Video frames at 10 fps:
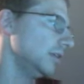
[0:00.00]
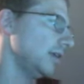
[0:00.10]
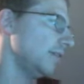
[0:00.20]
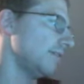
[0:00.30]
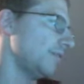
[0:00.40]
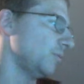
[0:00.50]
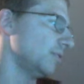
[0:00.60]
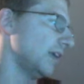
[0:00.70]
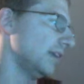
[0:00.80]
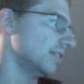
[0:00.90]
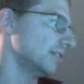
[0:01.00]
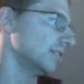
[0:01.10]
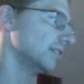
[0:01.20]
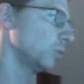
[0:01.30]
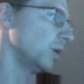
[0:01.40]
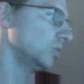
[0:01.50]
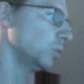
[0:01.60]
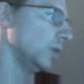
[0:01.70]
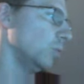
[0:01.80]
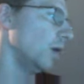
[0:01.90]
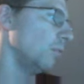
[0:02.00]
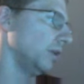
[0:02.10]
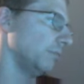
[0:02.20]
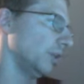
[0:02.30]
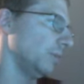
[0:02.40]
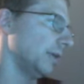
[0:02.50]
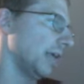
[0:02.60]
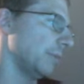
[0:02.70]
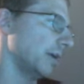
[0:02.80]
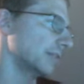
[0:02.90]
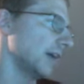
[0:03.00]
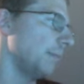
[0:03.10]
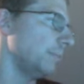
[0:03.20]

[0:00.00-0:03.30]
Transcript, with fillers: even if you take since 2021 when he really became like a top